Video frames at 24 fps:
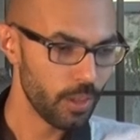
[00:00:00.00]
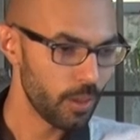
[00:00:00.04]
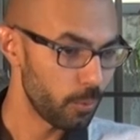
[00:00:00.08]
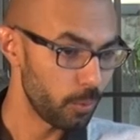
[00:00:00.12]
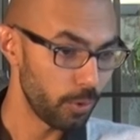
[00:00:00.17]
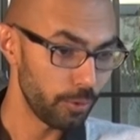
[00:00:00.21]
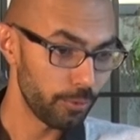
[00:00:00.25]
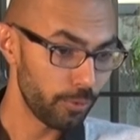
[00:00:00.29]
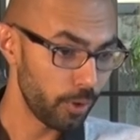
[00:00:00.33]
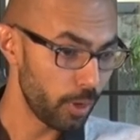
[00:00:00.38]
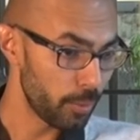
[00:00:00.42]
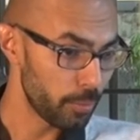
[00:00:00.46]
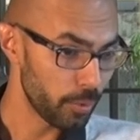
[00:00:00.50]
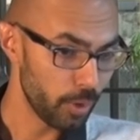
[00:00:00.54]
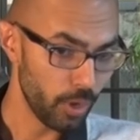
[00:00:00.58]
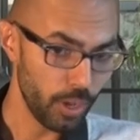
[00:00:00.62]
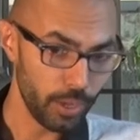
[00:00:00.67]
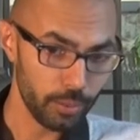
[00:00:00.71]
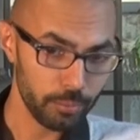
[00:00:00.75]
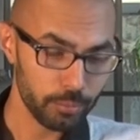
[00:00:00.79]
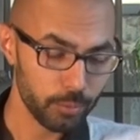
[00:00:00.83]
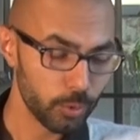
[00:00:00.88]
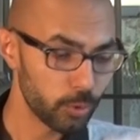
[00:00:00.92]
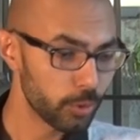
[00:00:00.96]
Well, Fabio,
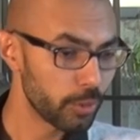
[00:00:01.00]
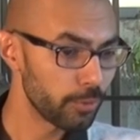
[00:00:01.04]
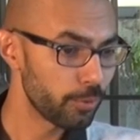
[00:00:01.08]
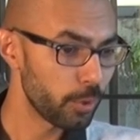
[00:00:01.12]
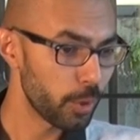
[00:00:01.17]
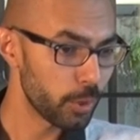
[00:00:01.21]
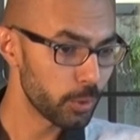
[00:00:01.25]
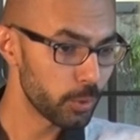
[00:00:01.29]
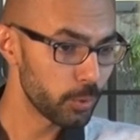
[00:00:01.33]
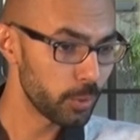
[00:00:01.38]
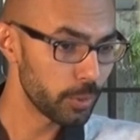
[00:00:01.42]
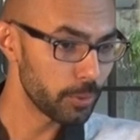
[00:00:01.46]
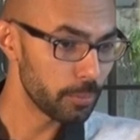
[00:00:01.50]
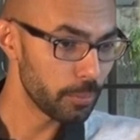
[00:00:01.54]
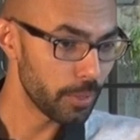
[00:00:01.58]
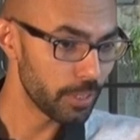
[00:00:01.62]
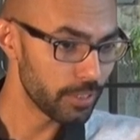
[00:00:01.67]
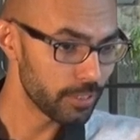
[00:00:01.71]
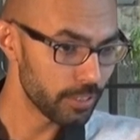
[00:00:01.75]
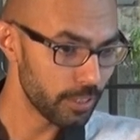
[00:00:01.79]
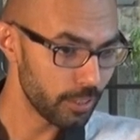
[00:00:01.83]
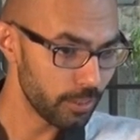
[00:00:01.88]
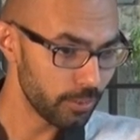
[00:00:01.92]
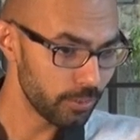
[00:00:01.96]
I'm looking forward to it
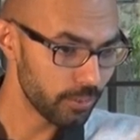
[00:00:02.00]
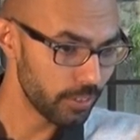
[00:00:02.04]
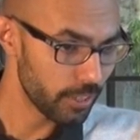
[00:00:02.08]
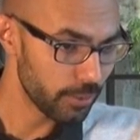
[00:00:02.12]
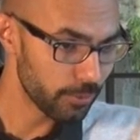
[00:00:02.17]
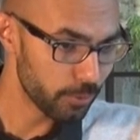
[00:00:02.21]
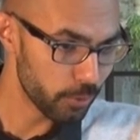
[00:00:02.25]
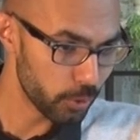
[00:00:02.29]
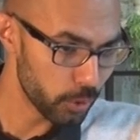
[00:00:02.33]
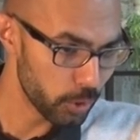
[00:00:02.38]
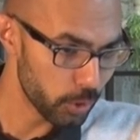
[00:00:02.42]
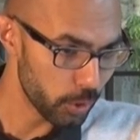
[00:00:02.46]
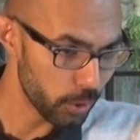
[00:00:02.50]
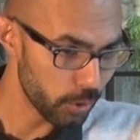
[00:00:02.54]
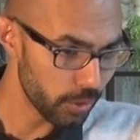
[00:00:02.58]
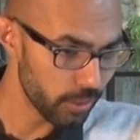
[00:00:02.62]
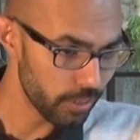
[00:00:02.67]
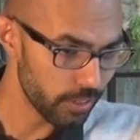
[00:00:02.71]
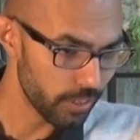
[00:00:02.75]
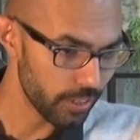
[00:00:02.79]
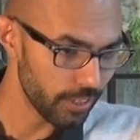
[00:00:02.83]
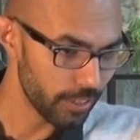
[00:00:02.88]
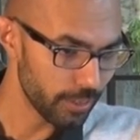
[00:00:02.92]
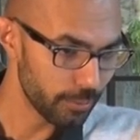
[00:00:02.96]
myself, that's for
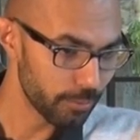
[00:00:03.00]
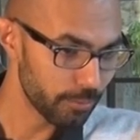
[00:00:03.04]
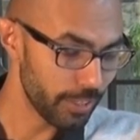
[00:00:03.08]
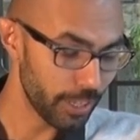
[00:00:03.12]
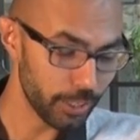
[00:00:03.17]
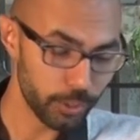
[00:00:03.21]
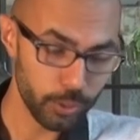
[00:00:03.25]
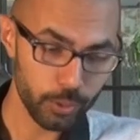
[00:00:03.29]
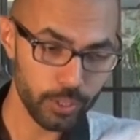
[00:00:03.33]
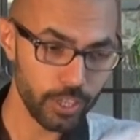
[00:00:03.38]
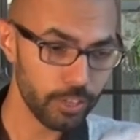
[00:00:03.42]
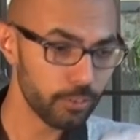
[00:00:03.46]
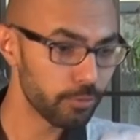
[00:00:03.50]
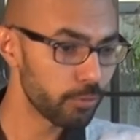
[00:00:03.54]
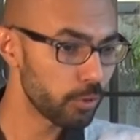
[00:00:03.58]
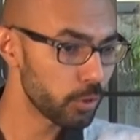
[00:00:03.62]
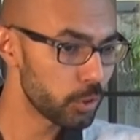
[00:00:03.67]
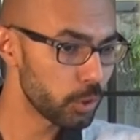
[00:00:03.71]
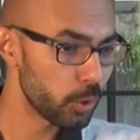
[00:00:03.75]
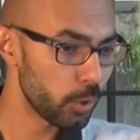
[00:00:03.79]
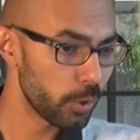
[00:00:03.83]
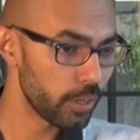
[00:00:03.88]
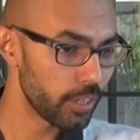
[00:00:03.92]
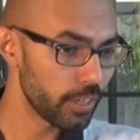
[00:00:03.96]
sure. Thank you again for
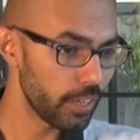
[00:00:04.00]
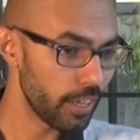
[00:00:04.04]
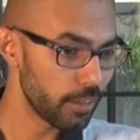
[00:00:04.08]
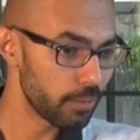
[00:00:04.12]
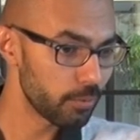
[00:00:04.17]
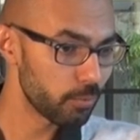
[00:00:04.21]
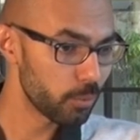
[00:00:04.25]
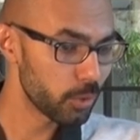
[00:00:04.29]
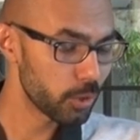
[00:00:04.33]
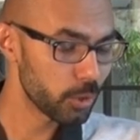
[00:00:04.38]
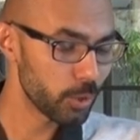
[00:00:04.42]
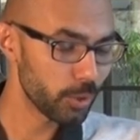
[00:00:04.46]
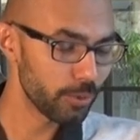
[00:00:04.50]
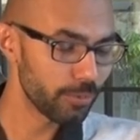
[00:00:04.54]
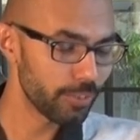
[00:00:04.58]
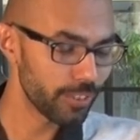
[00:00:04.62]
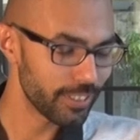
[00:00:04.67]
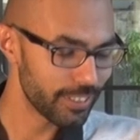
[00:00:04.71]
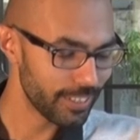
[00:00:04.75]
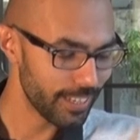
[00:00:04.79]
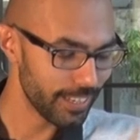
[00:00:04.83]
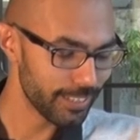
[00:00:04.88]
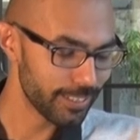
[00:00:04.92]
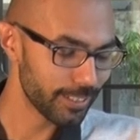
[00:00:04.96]
joining, and wish you a
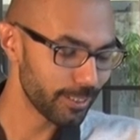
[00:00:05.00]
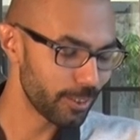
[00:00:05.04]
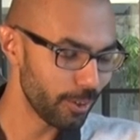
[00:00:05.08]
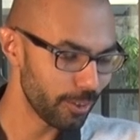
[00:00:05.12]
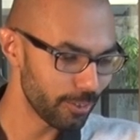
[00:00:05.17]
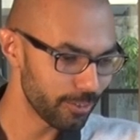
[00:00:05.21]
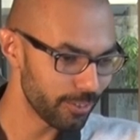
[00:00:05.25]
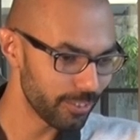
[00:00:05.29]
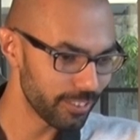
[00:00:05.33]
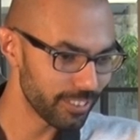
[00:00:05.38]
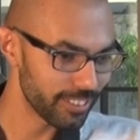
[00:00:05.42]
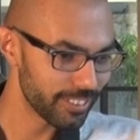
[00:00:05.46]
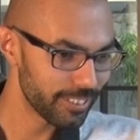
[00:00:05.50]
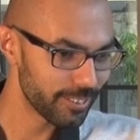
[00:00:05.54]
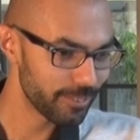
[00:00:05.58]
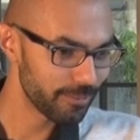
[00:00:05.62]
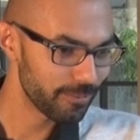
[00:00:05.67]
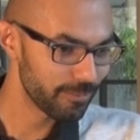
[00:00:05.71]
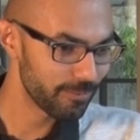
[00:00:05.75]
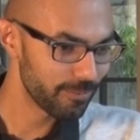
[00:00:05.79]
fantastic conference.